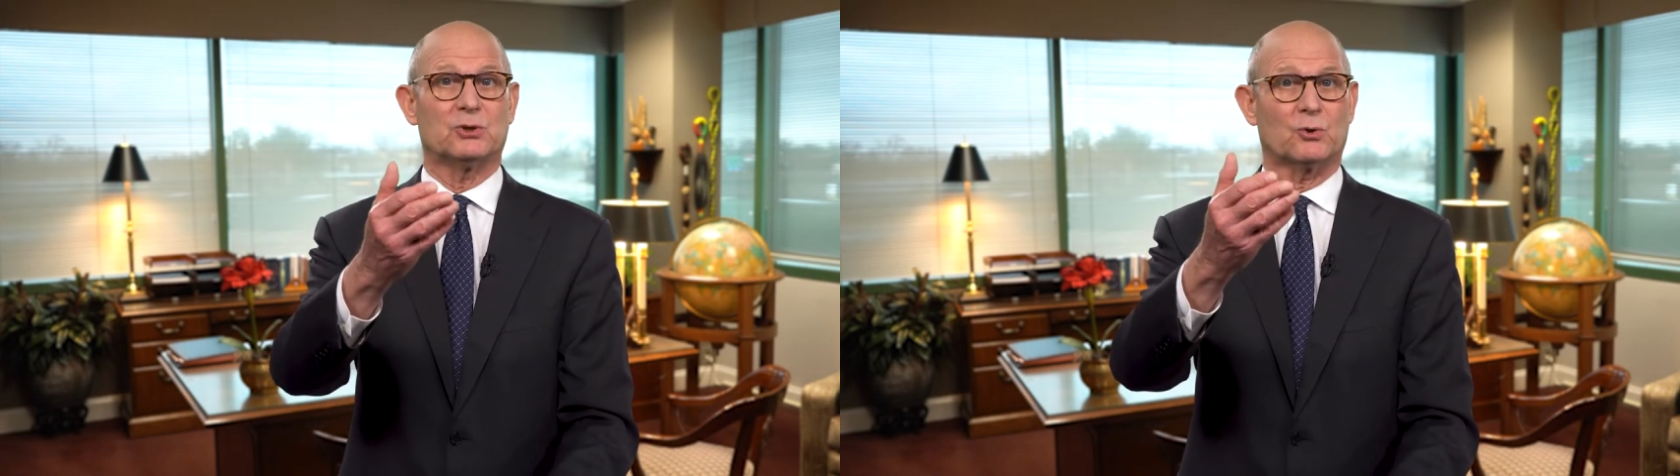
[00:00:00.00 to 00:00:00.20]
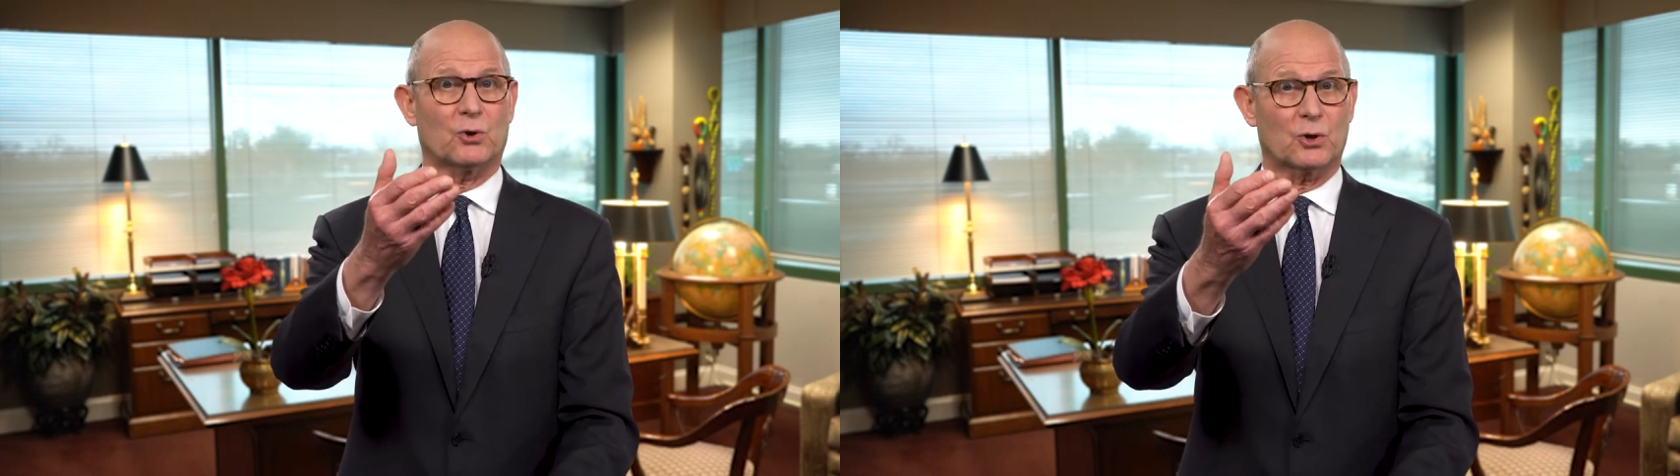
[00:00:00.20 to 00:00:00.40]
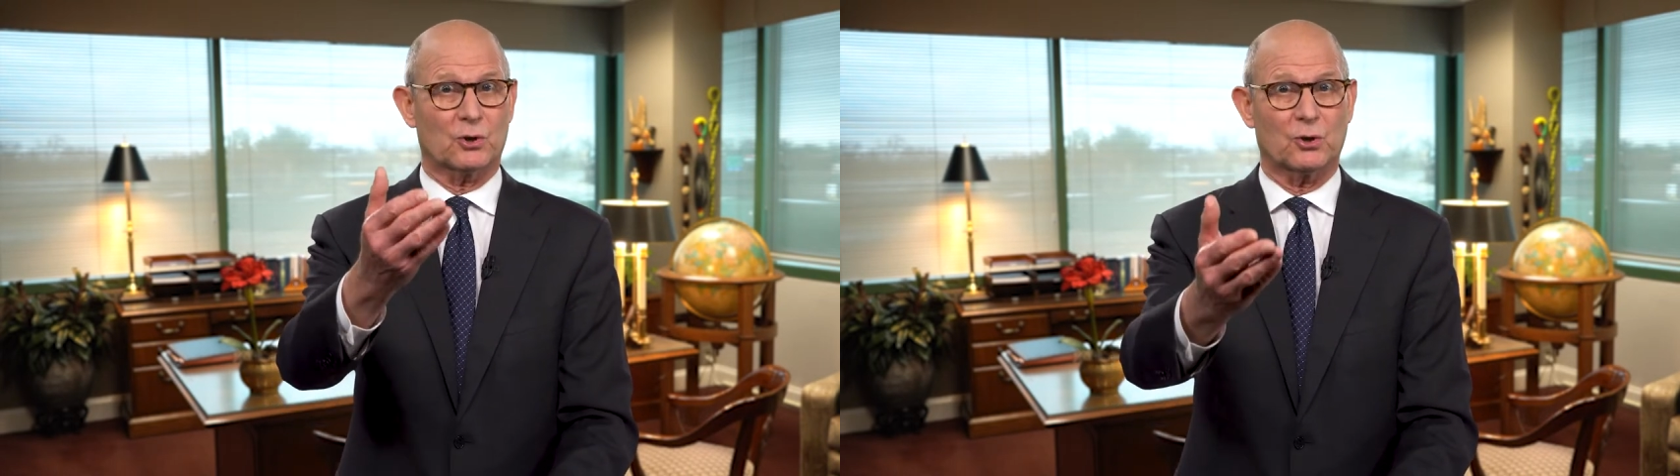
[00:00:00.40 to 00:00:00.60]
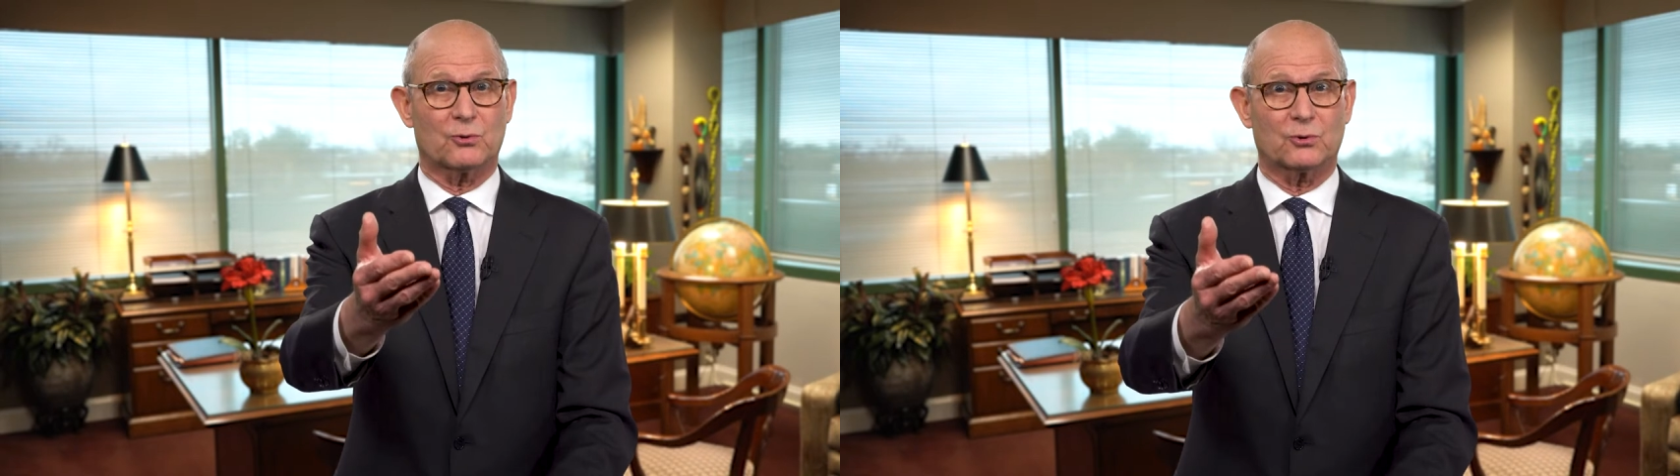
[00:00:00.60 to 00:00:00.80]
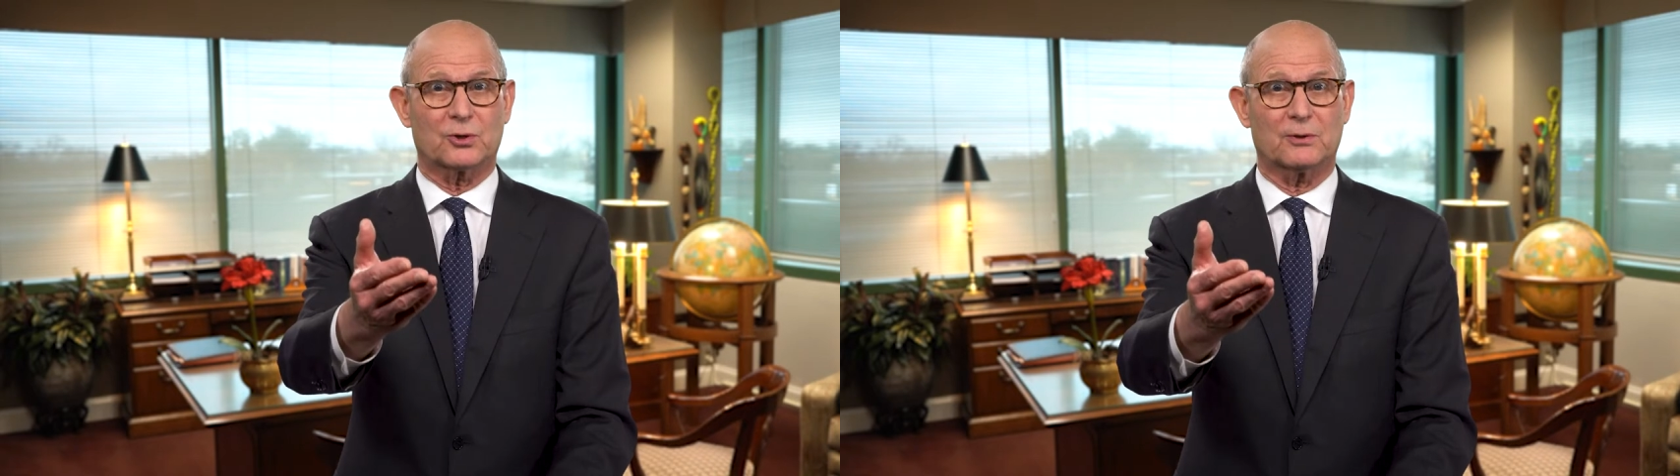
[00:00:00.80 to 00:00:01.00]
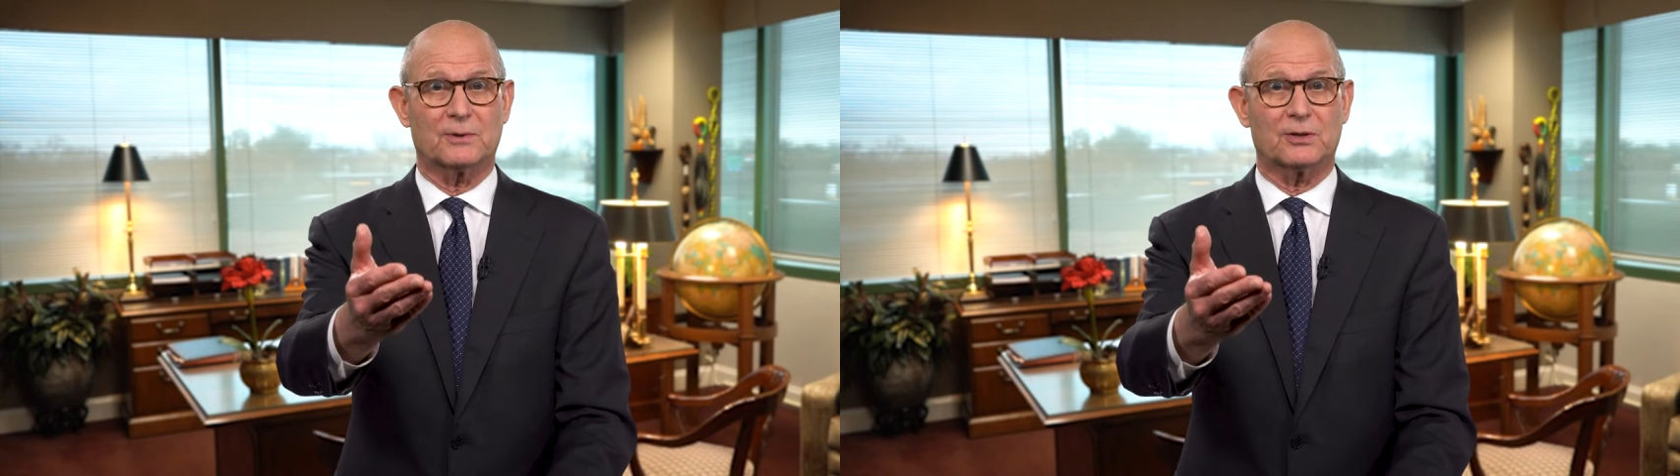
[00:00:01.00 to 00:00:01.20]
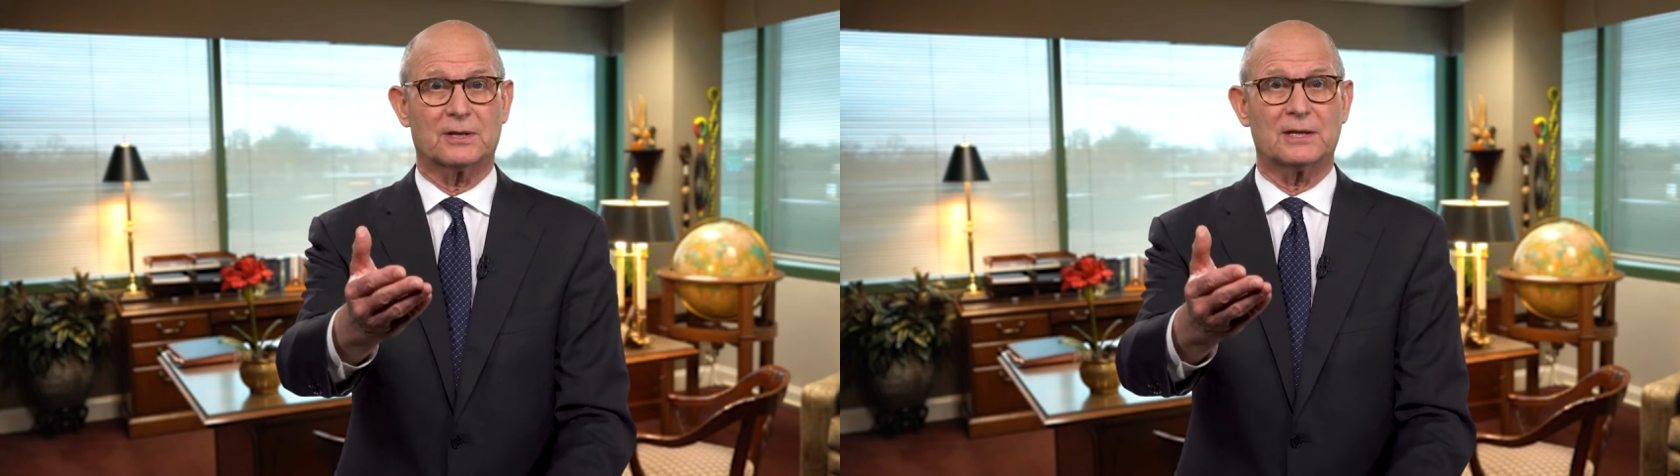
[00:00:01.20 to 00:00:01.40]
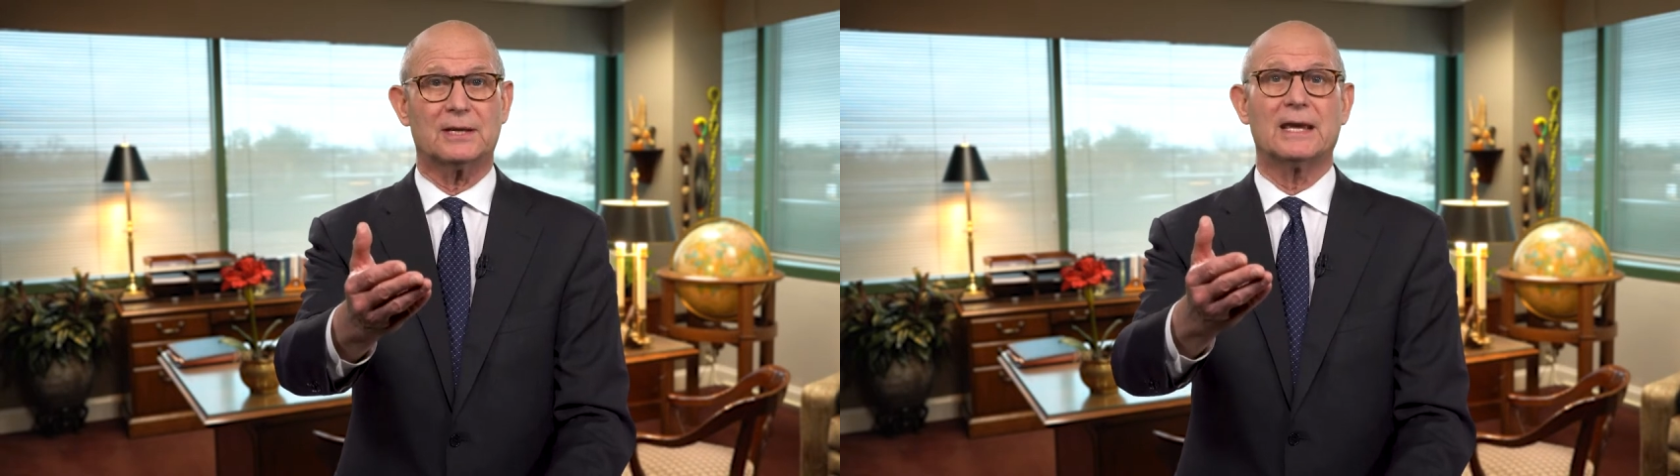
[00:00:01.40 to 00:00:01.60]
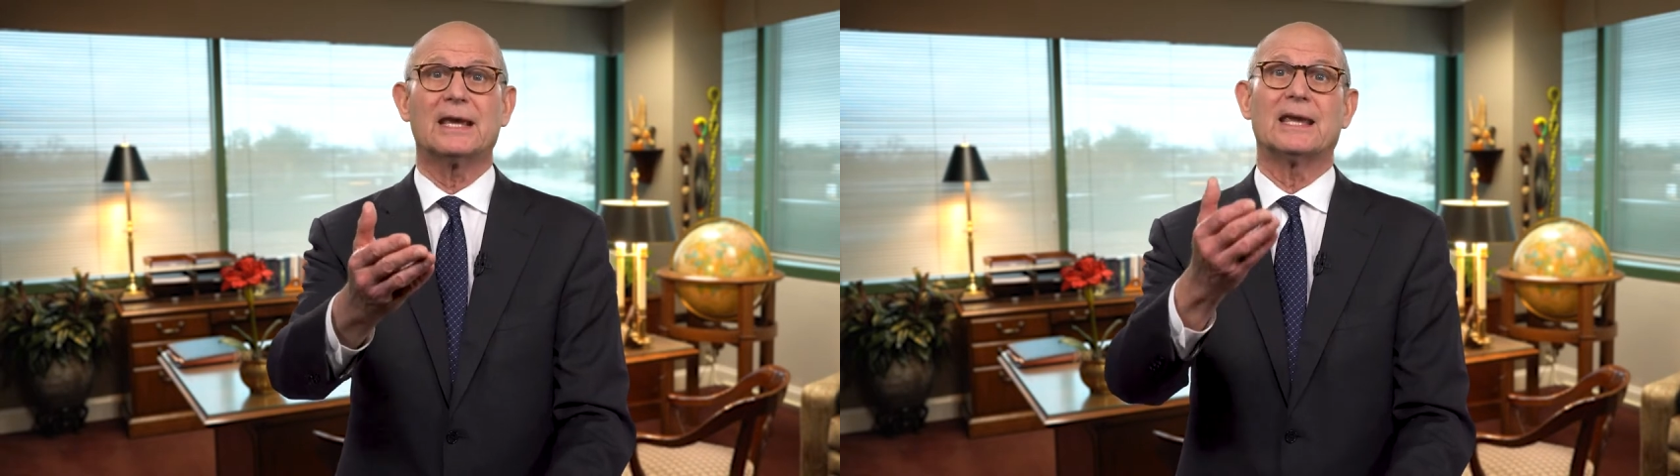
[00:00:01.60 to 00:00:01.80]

your local community,